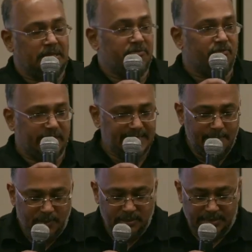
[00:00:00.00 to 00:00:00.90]
for
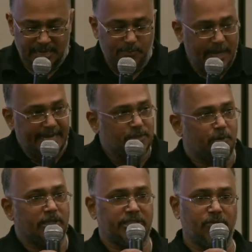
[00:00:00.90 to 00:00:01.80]
example, the compliance
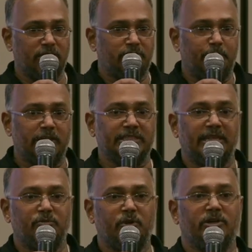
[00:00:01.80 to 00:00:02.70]
project, one of the projects that I
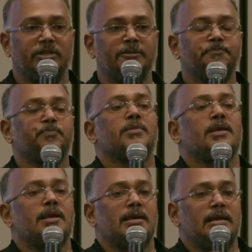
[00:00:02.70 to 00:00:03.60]
worked,
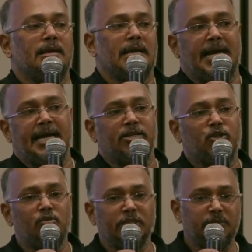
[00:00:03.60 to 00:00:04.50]
and
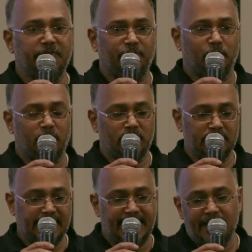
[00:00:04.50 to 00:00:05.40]
2 months before,
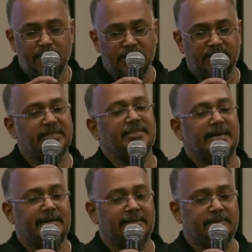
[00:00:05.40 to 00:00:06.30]
they came and said that,